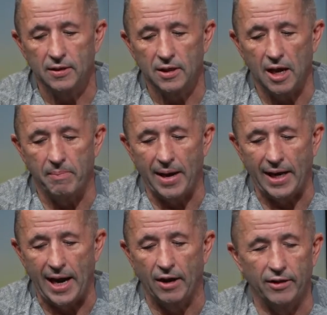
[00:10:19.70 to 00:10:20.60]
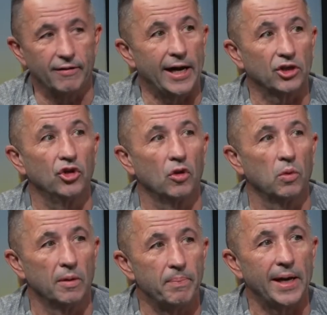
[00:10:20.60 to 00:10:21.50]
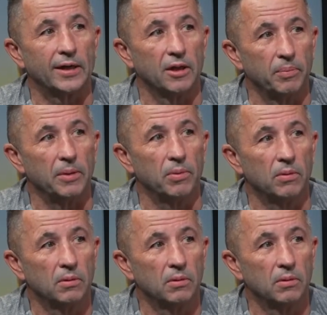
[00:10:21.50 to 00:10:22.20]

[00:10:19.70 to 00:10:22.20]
about how their actions will impact other people.